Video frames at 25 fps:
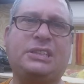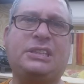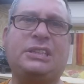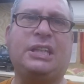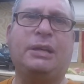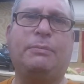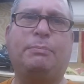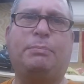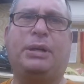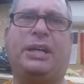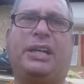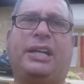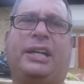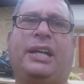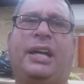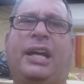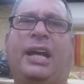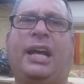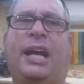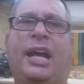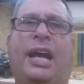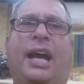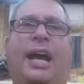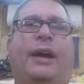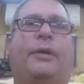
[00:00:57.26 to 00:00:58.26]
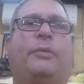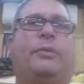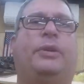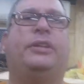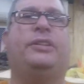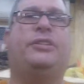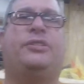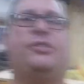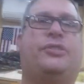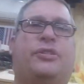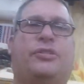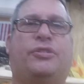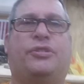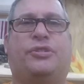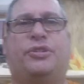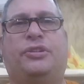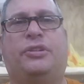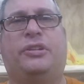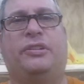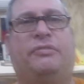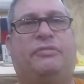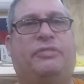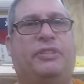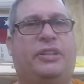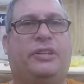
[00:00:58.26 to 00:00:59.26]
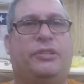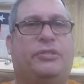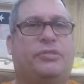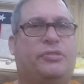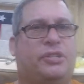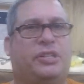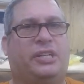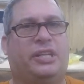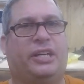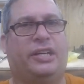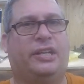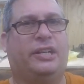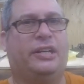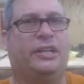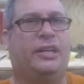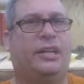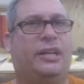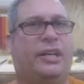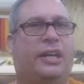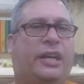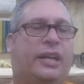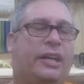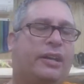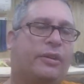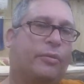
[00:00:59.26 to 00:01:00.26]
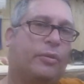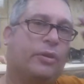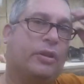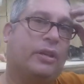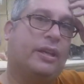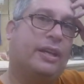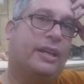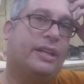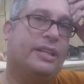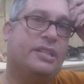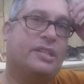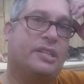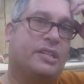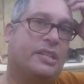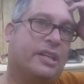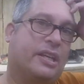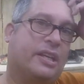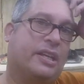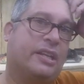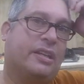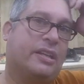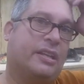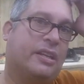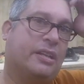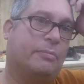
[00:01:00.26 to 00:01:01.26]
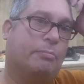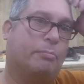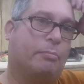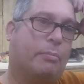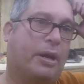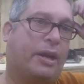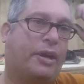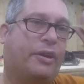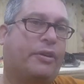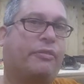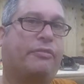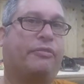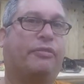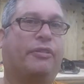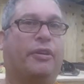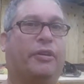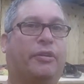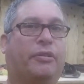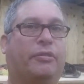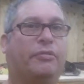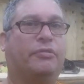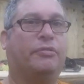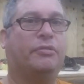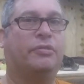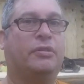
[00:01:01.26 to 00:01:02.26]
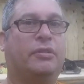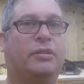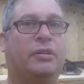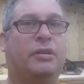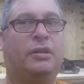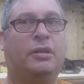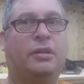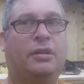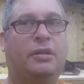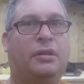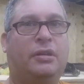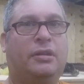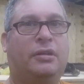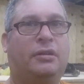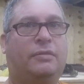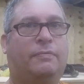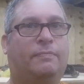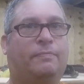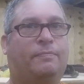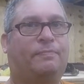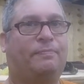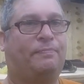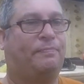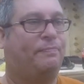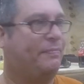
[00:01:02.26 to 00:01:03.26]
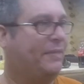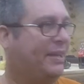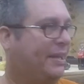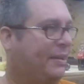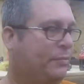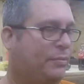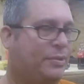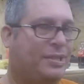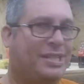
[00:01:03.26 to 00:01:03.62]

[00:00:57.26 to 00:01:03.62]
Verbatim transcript: but I went to start shooting videos again, and I realized that the microphone, it was